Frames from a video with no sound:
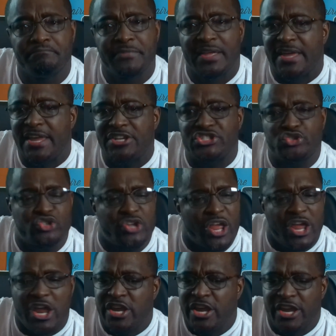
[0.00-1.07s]

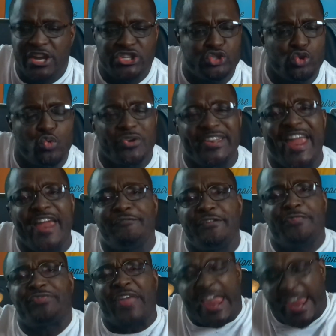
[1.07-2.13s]
He's doing
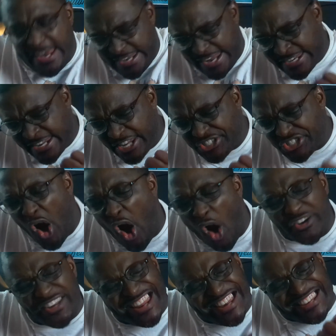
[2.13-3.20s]
everything in his
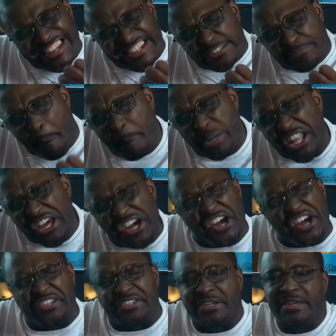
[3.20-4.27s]
heart, in his blood,